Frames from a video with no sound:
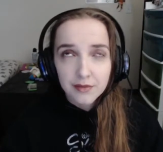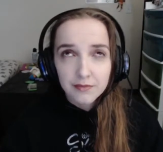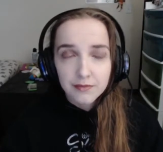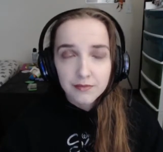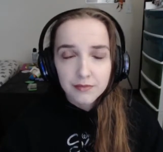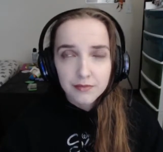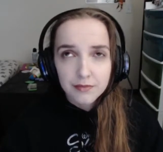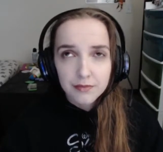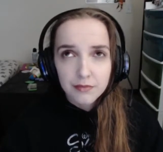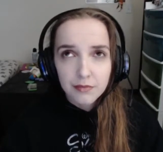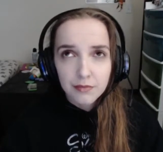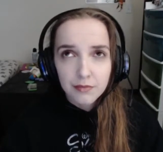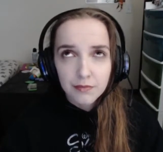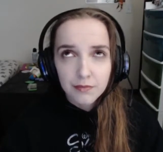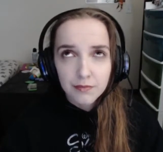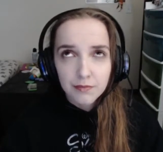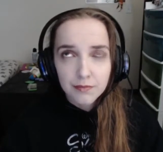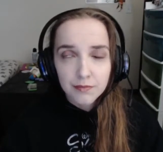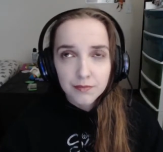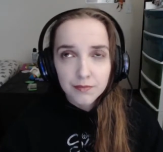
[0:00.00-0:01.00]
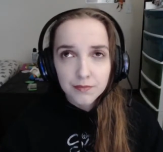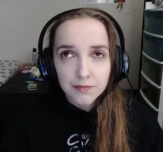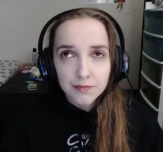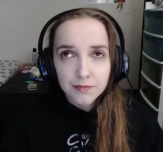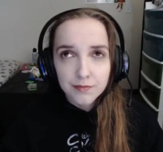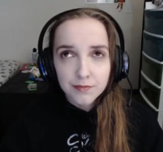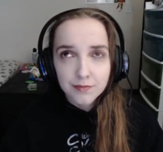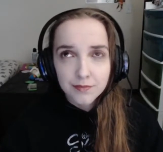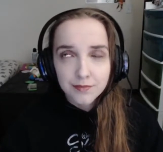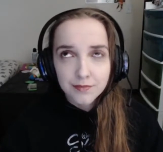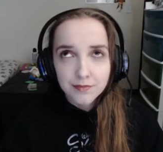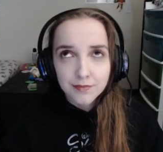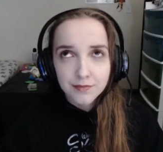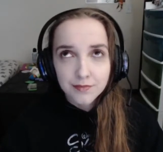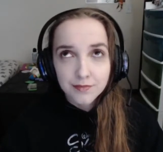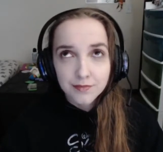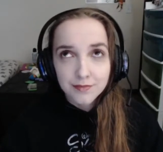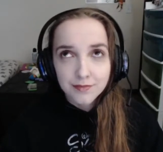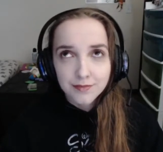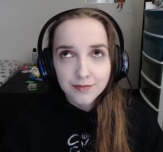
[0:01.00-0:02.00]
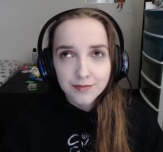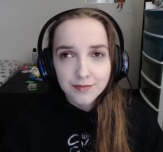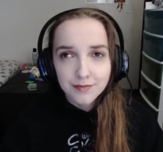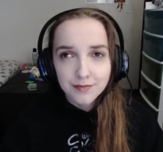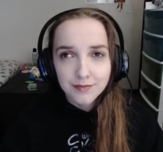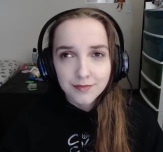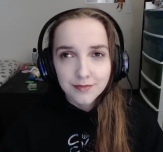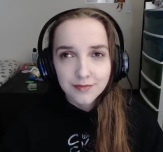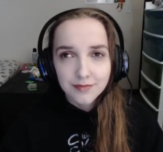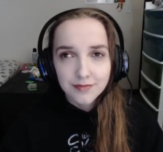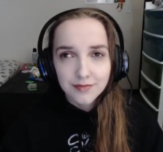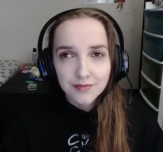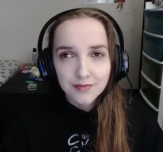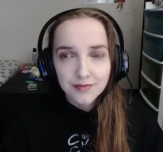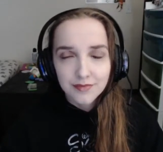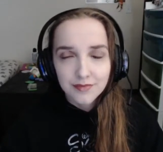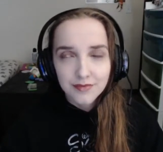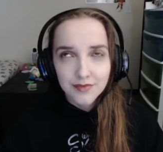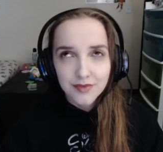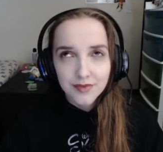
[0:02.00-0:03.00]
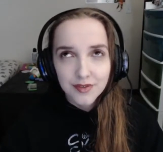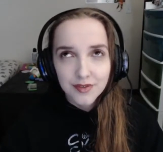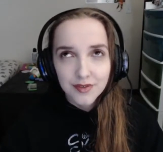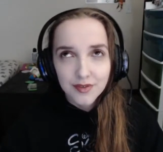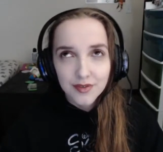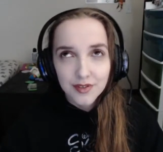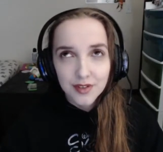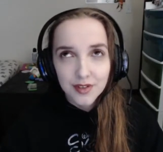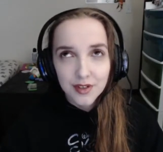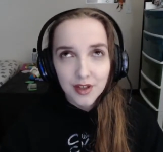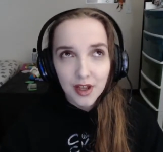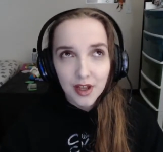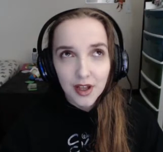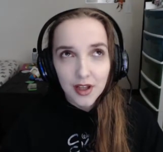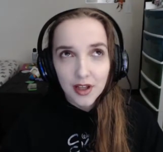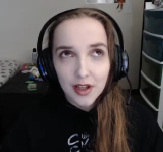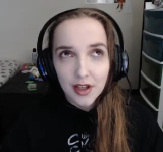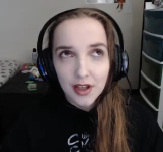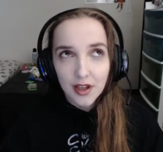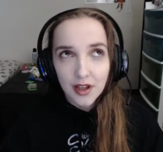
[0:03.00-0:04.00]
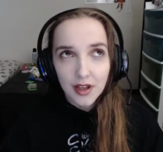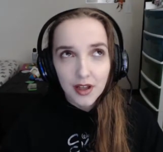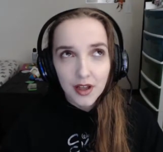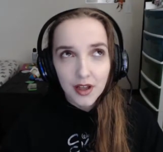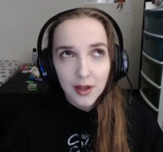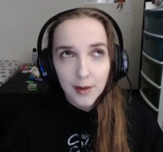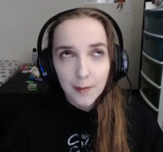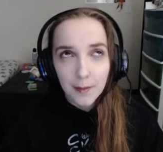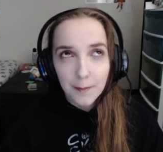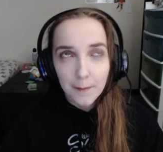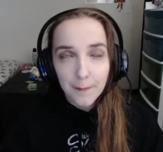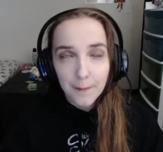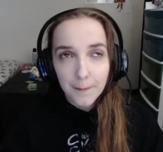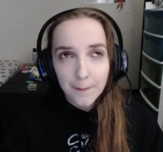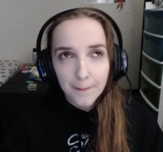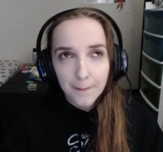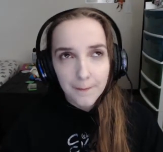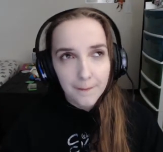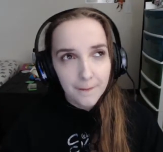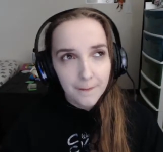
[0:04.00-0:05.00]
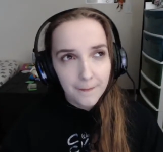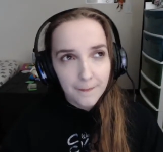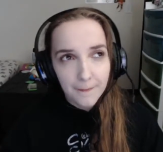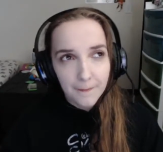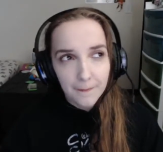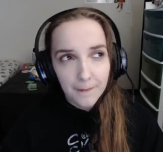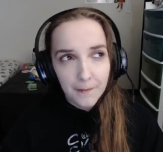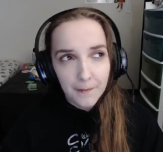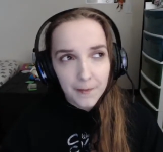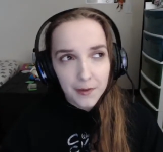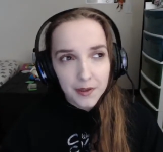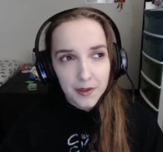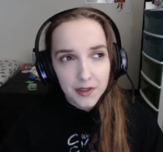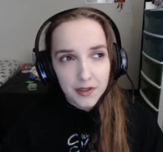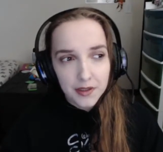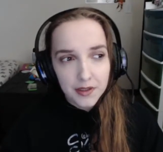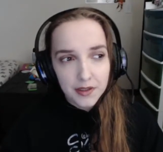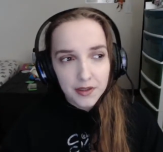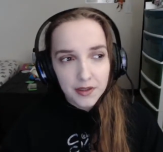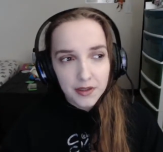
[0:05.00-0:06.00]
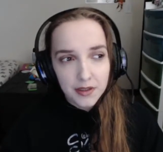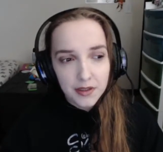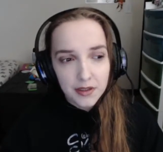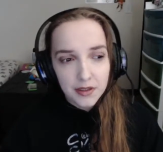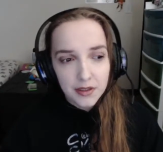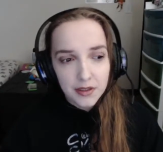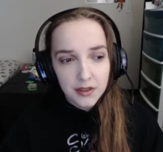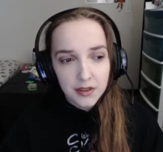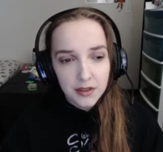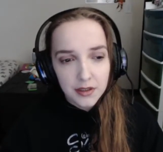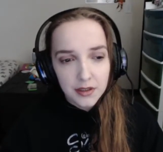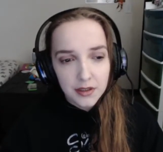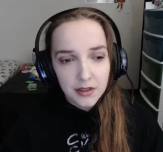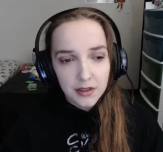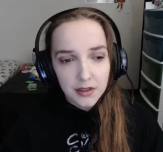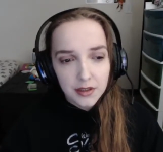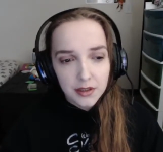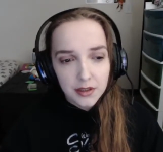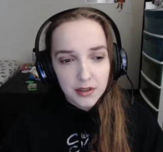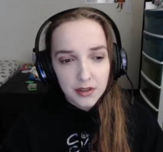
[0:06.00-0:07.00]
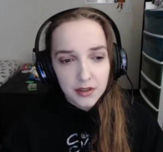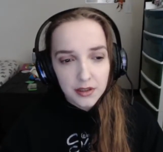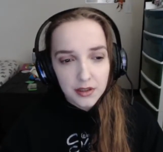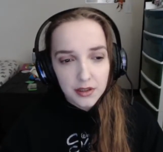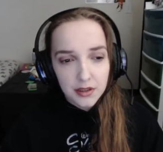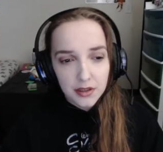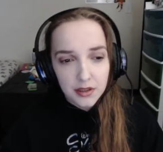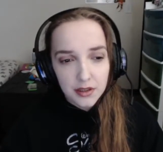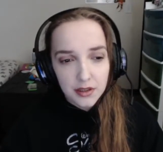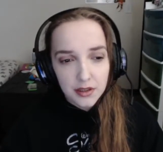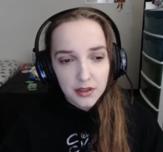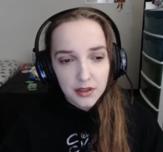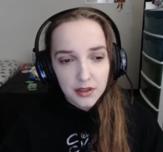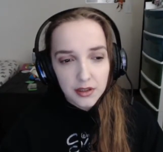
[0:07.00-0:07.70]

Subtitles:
[no speech]